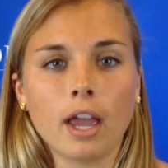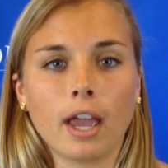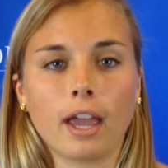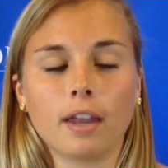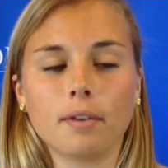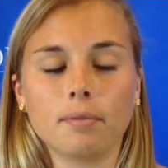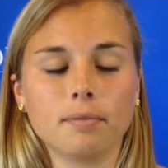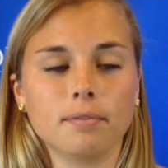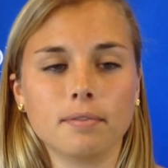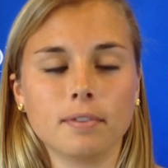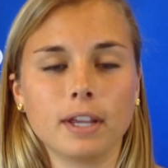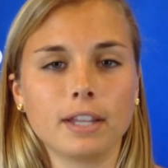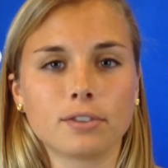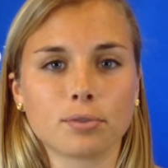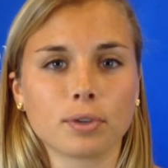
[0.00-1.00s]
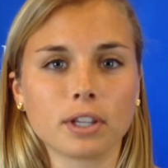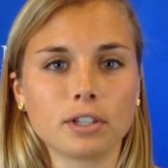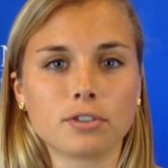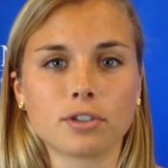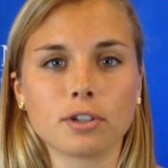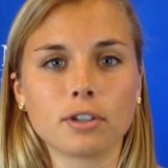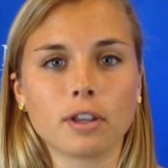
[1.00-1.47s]
and it's really
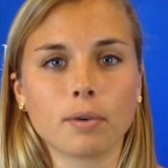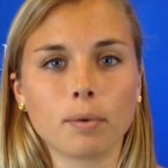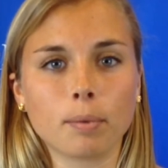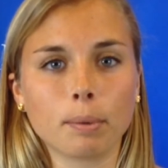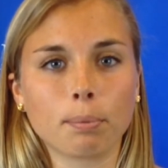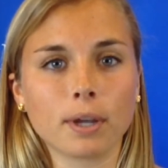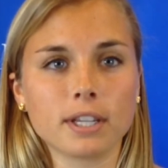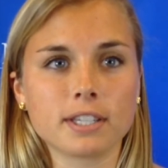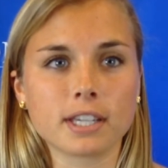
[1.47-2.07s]
true that when we play